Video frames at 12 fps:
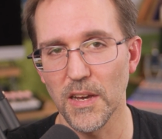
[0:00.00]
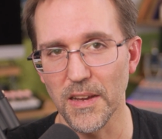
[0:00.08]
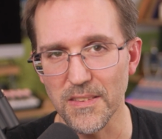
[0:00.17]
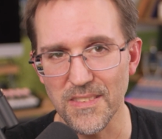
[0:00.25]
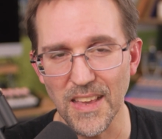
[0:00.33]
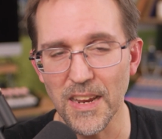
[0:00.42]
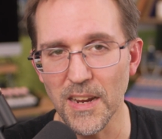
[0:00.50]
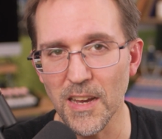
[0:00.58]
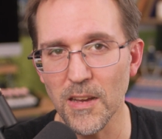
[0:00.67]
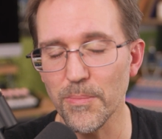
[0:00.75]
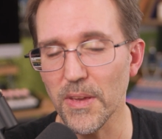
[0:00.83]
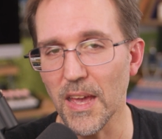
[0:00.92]
sign
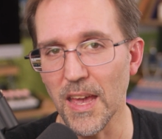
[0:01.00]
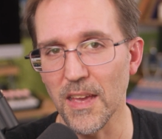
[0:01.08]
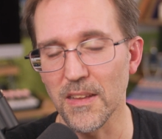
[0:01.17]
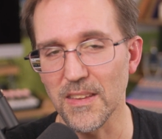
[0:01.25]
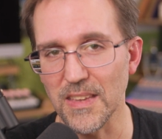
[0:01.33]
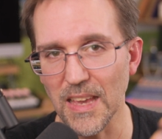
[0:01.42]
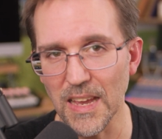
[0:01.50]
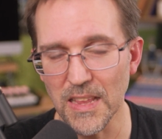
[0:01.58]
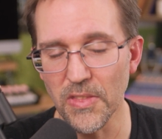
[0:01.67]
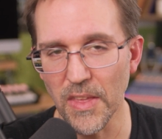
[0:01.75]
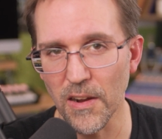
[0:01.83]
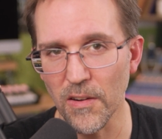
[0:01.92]
up and to get
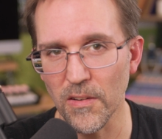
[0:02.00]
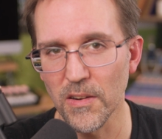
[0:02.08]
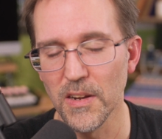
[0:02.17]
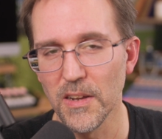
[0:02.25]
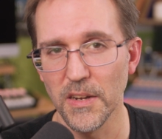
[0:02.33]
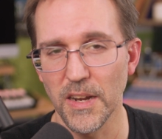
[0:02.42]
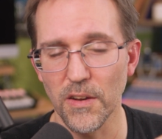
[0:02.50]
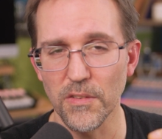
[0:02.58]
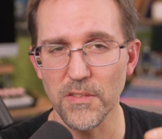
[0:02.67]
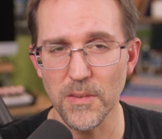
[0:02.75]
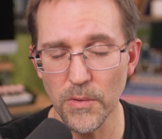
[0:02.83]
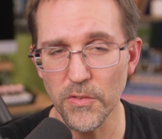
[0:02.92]
in there. Now,
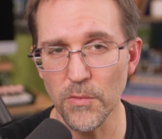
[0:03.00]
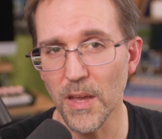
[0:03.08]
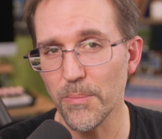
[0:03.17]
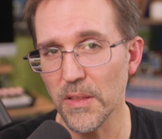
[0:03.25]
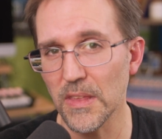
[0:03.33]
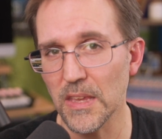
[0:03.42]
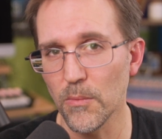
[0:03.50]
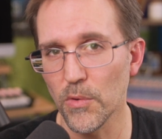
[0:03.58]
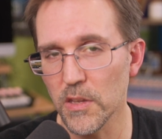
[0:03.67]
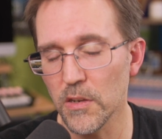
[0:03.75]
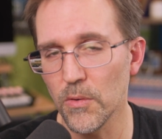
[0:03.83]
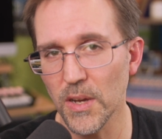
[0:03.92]
some of you might be thinking, well,
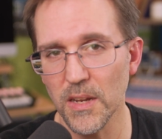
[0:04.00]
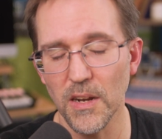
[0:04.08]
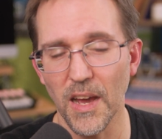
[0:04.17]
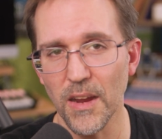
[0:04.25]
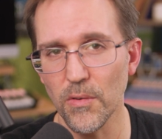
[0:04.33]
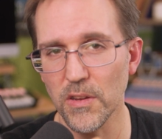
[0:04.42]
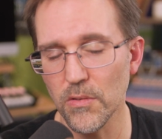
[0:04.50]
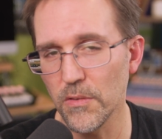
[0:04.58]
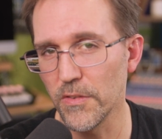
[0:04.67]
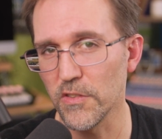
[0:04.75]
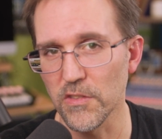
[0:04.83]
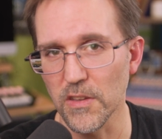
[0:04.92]
you know what? I already do a
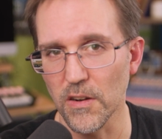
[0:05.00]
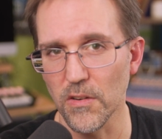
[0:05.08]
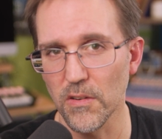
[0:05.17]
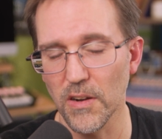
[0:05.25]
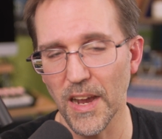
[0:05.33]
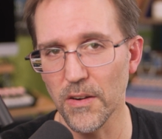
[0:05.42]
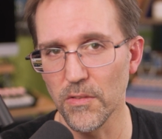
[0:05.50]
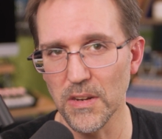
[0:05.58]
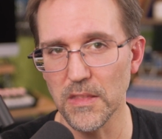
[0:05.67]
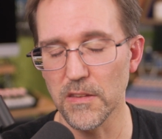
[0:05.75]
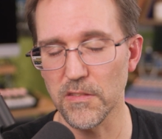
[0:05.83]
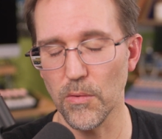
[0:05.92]
vision dinner. I don't
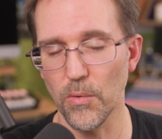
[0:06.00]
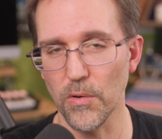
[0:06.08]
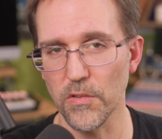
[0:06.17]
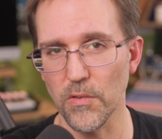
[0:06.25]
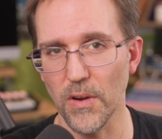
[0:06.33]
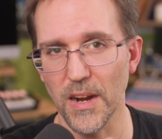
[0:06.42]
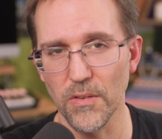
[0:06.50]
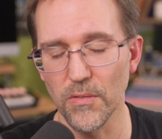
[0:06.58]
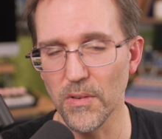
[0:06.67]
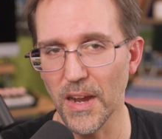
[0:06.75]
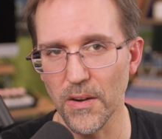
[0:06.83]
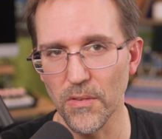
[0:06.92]
need this course, or I
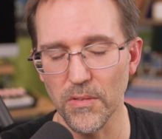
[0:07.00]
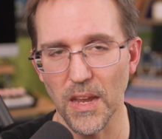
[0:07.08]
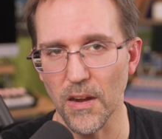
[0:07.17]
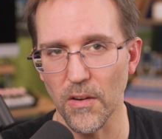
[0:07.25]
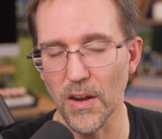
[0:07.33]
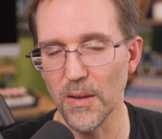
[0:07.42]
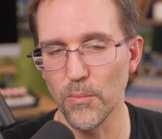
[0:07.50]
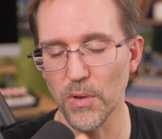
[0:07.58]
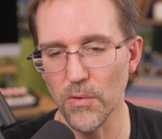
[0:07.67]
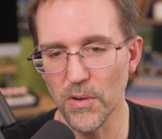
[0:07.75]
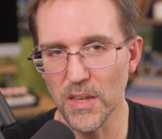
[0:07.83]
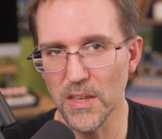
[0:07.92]
don't care. We
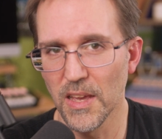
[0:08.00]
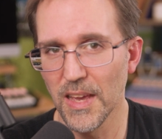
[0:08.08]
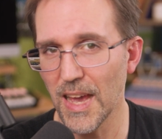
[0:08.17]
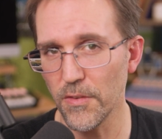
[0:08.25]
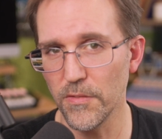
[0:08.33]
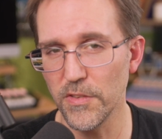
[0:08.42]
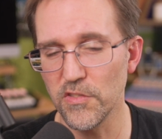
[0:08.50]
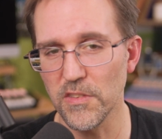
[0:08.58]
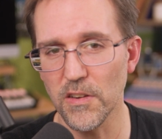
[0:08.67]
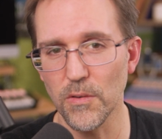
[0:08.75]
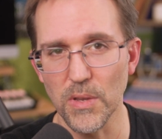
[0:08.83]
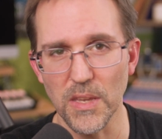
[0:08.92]
already have a vision
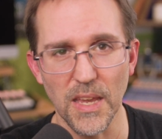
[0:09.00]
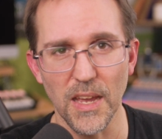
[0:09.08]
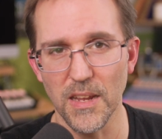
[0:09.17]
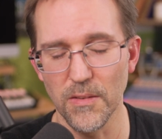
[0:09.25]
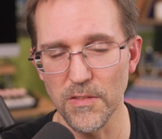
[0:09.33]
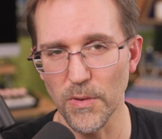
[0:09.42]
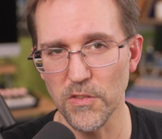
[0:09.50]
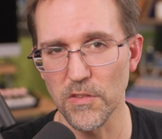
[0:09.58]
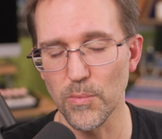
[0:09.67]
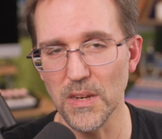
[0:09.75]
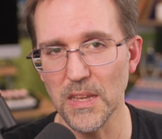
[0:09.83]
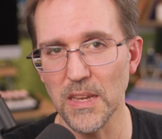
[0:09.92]
dinner. We get as much as
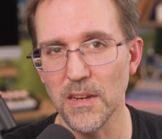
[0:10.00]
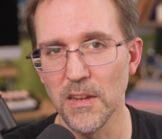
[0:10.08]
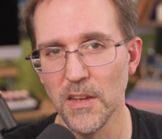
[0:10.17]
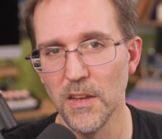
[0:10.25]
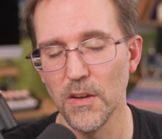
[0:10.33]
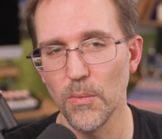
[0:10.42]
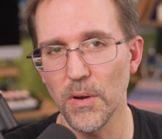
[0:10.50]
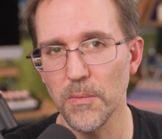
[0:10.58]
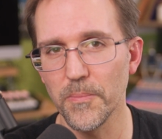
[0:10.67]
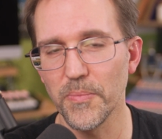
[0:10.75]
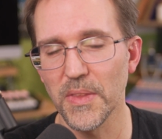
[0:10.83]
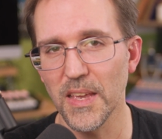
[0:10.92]
we need.
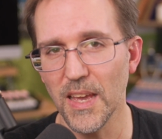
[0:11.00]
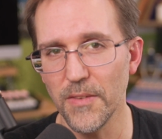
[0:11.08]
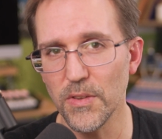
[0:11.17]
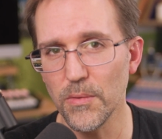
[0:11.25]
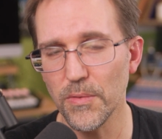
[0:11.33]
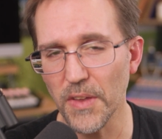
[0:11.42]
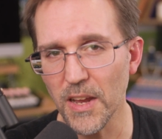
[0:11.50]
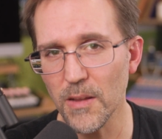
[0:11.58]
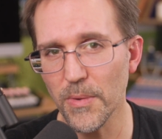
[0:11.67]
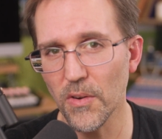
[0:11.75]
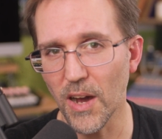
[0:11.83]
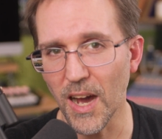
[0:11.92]
Well, have you thought
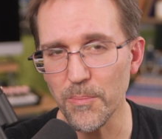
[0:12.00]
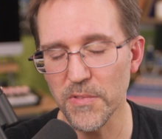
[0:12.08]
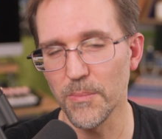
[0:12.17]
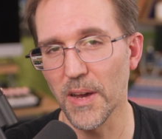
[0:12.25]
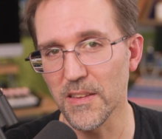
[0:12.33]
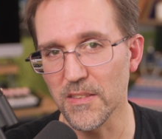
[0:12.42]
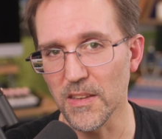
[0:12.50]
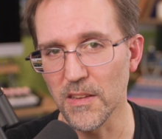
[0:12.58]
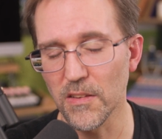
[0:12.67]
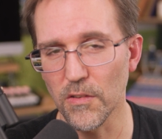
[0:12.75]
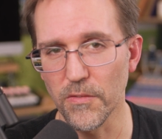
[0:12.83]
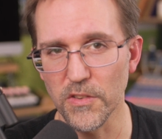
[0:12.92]
about optimizing
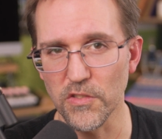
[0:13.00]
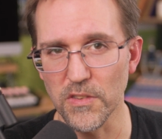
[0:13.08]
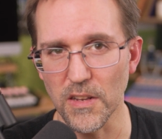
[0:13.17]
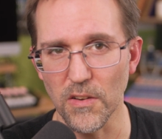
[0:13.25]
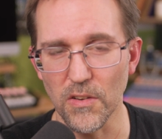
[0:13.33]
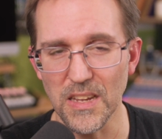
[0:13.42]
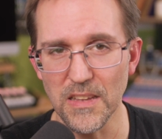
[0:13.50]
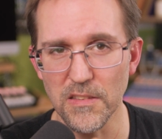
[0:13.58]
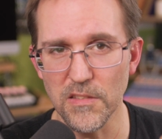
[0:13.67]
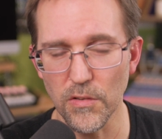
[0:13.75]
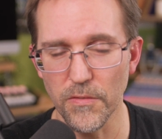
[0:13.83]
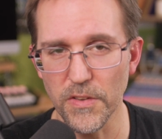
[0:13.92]
your vision dinner? Is
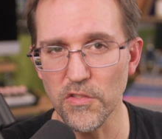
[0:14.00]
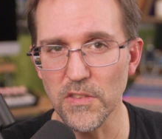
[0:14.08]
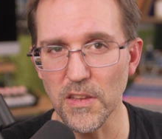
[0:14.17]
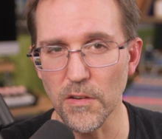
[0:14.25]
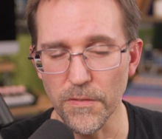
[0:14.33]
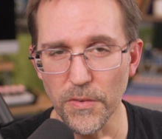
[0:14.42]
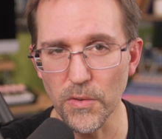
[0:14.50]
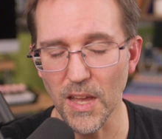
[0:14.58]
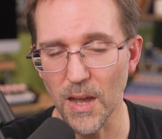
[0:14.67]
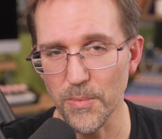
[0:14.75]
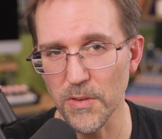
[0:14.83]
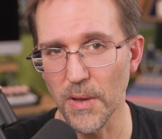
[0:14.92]
your vision dinner fully
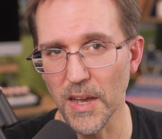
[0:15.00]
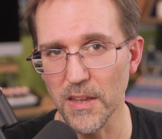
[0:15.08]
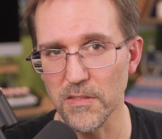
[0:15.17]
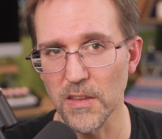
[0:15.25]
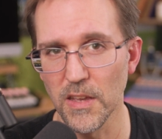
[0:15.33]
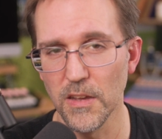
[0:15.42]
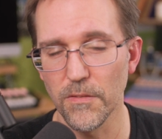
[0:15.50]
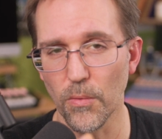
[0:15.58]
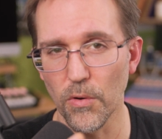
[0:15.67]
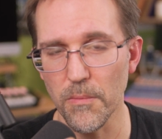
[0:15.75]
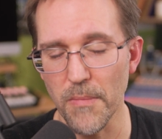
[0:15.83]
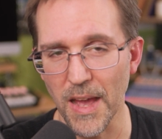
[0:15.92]
optimized for
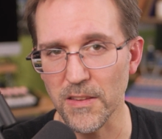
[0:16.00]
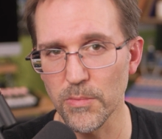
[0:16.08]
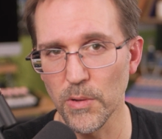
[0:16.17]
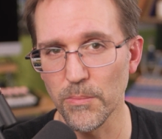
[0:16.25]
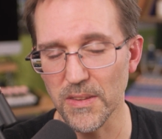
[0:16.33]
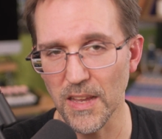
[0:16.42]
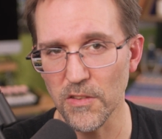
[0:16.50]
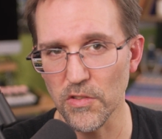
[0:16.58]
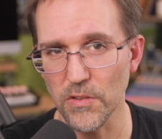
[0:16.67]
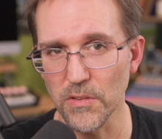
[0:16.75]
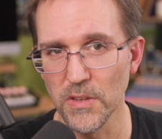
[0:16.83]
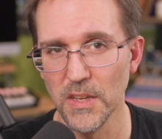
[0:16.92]
the maximum
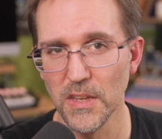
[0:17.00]
potential?